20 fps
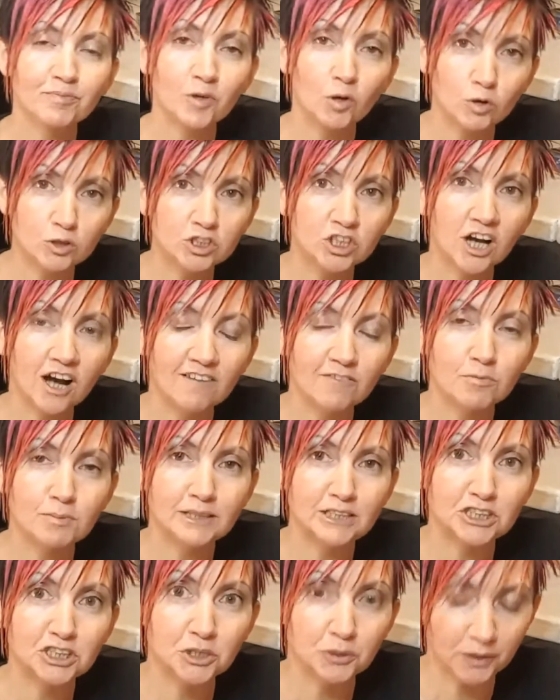Always got to have a bit
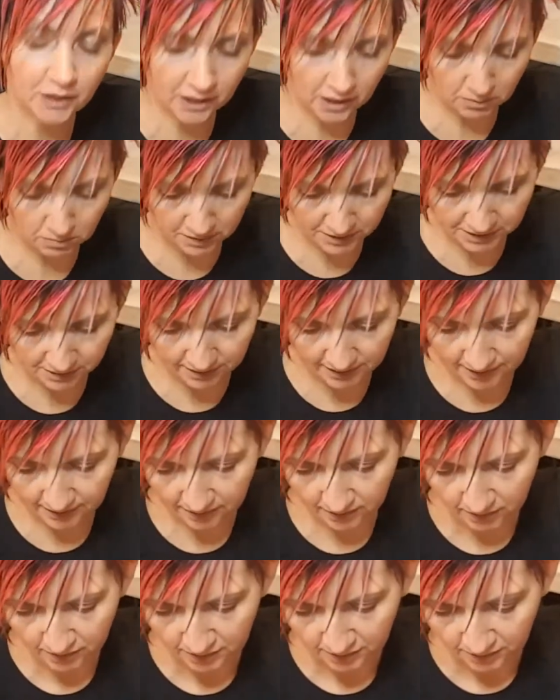of chewing gum when
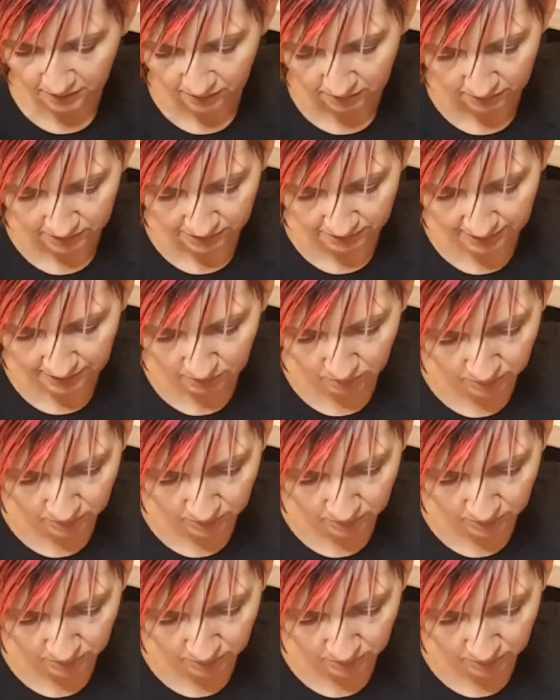you're out